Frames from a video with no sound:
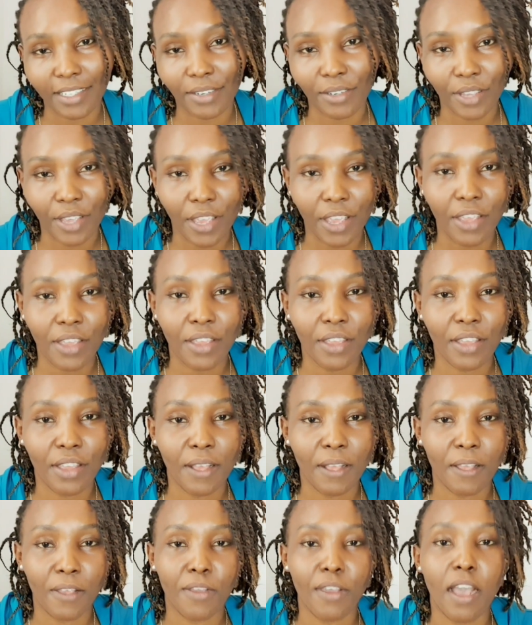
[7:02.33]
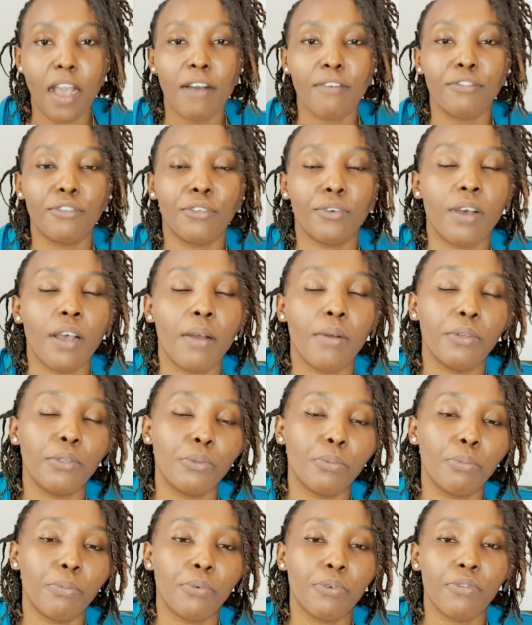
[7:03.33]
Okay, you have to
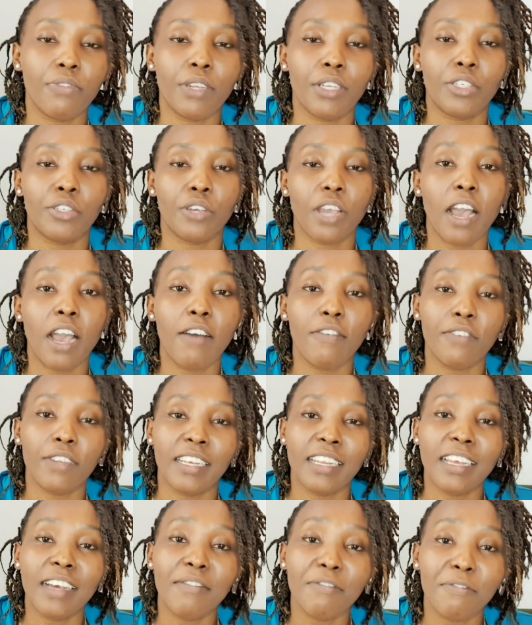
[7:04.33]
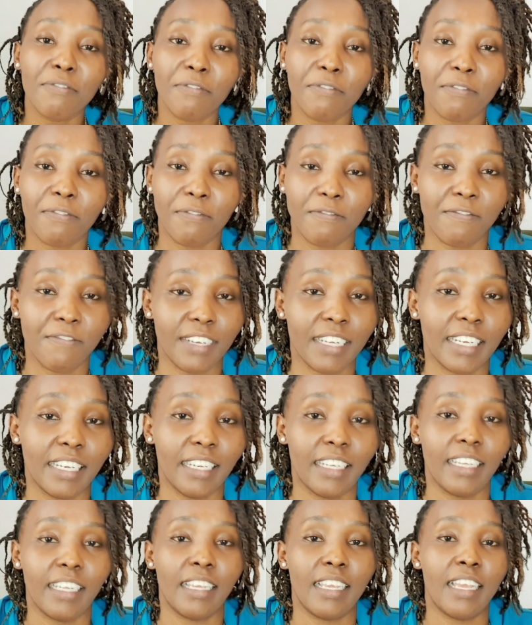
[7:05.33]
prove that you have enough fund
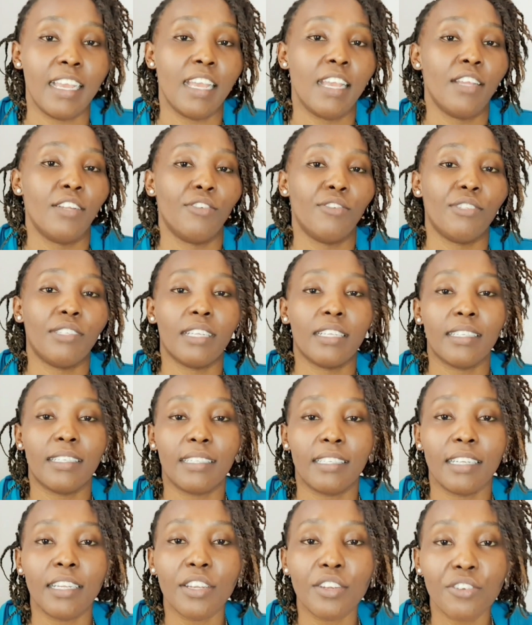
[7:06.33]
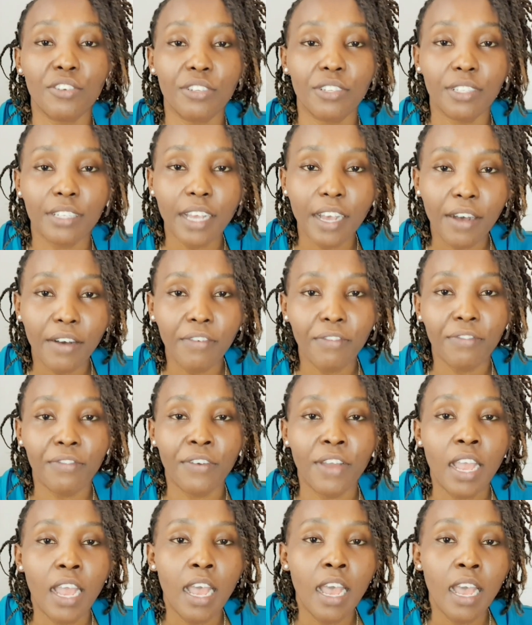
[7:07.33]
to sustain yourself
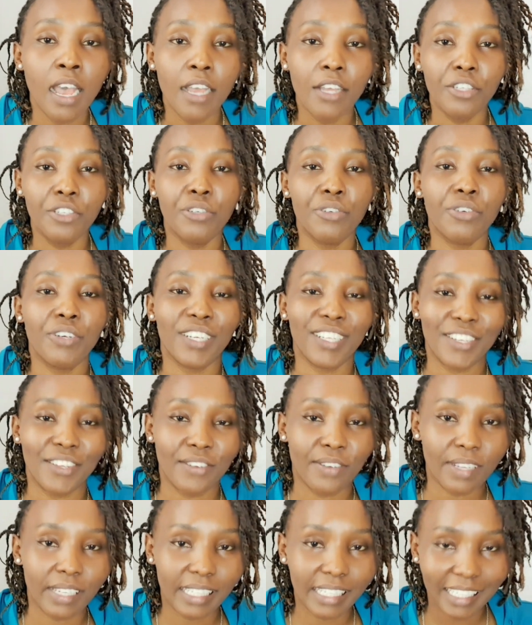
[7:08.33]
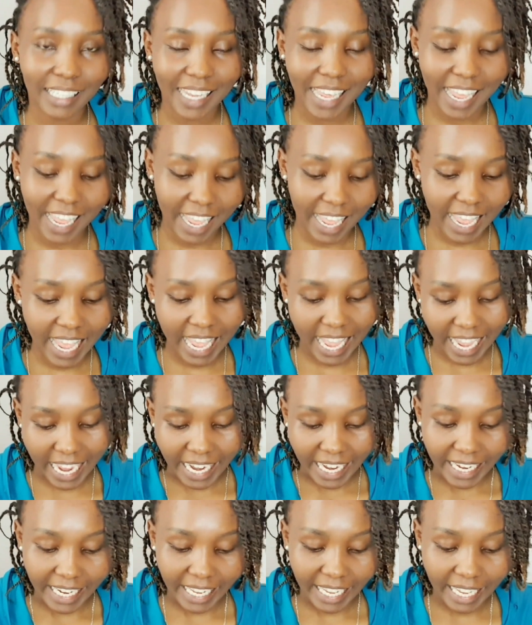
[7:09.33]
during your stay
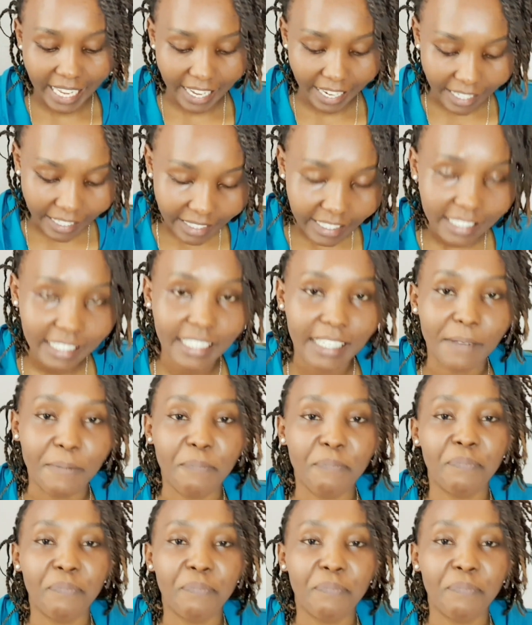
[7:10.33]
in Canada.